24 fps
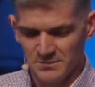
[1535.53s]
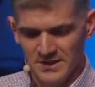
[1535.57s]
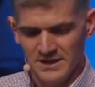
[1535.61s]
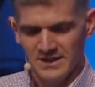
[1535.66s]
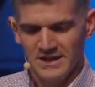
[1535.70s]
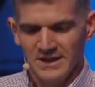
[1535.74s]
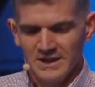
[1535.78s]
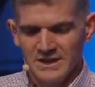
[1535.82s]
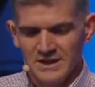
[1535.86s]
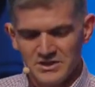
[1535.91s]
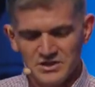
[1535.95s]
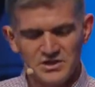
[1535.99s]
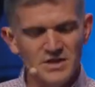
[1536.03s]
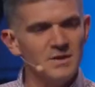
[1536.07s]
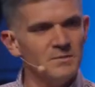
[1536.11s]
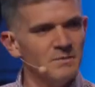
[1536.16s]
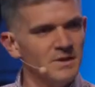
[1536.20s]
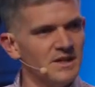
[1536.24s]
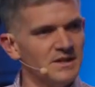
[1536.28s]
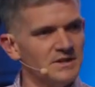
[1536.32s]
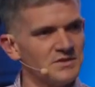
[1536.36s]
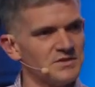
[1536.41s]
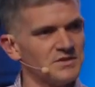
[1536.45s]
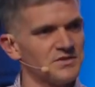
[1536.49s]
But she
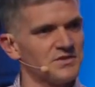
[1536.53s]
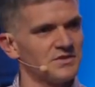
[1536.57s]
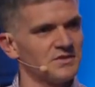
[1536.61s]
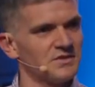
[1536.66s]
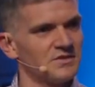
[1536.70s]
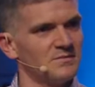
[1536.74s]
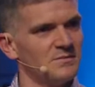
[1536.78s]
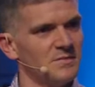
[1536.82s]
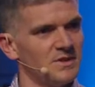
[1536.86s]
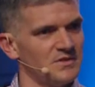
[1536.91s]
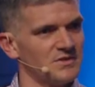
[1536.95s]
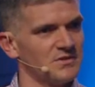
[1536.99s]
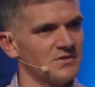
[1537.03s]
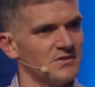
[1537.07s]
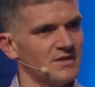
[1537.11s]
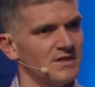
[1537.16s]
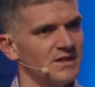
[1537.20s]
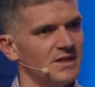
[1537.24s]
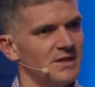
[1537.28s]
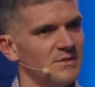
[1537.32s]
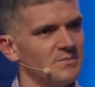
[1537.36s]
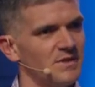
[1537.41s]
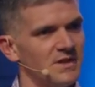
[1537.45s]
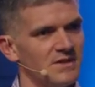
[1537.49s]
meets Mr.
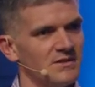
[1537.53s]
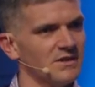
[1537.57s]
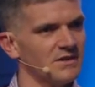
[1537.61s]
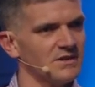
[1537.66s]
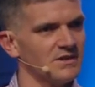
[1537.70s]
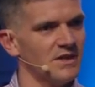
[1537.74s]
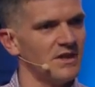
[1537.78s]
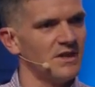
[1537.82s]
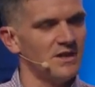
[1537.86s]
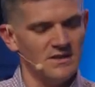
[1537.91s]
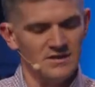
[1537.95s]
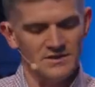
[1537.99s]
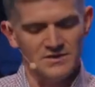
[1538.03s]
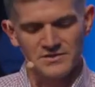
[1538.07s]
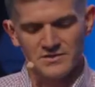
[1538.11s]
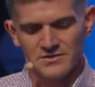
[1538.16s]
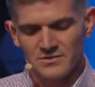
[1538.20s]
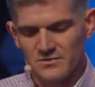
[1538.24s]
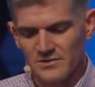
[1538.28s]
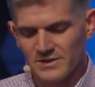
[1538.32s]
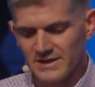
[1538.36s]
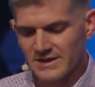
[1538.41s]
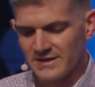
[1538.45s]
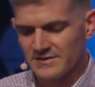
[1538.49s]
Cup. They're in college
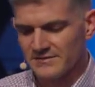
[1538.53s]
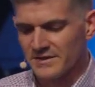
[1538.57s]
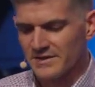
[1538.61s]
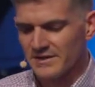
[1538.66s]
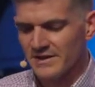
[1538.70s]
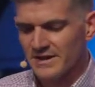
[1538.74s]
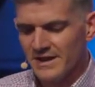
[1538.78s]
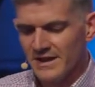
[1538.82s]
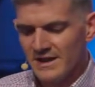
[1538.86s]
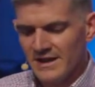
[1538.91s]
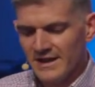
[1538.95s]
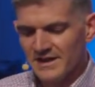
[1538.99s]
or whatever.